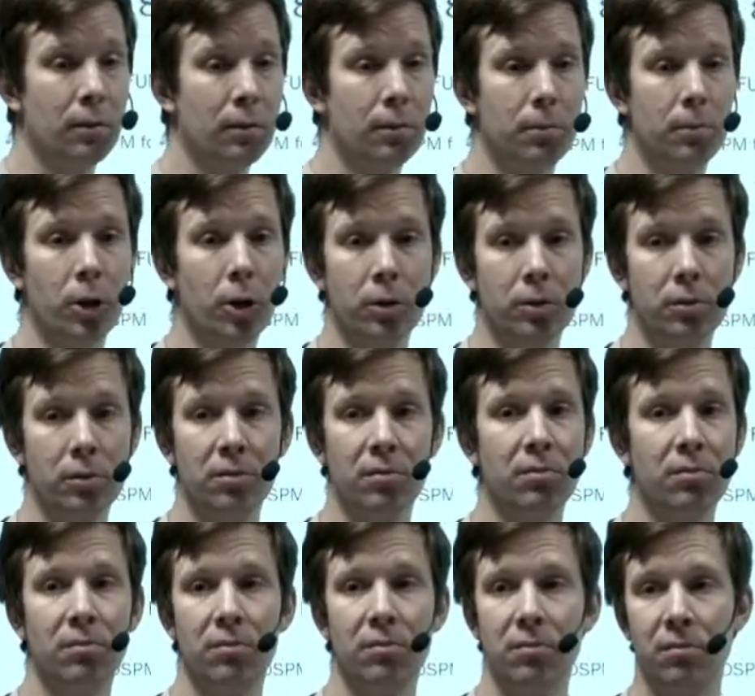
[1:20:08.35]
but
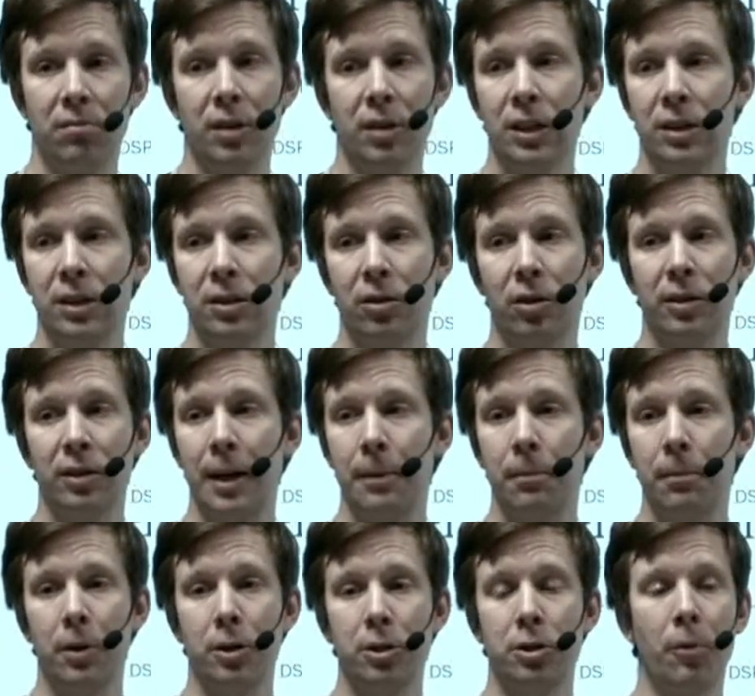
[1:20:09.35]
it's not that
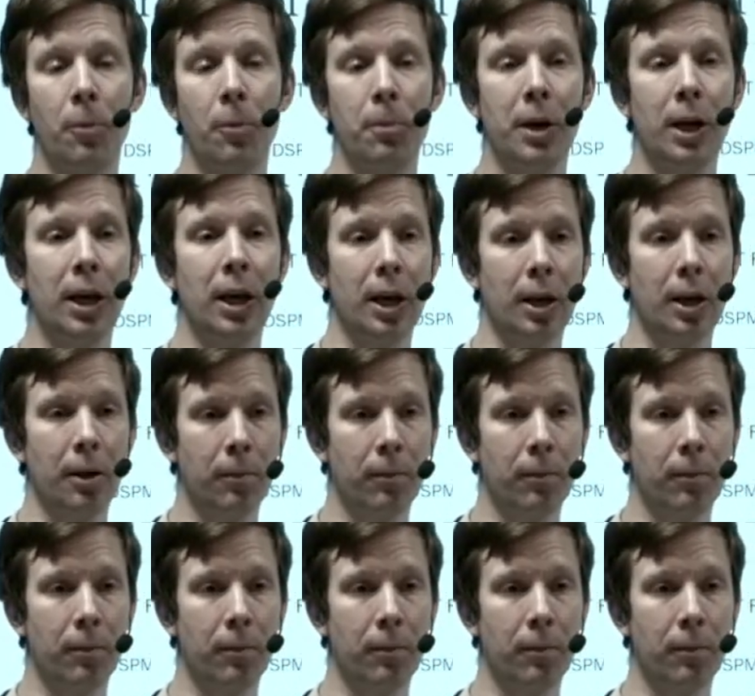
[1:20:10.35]
much of a biggie.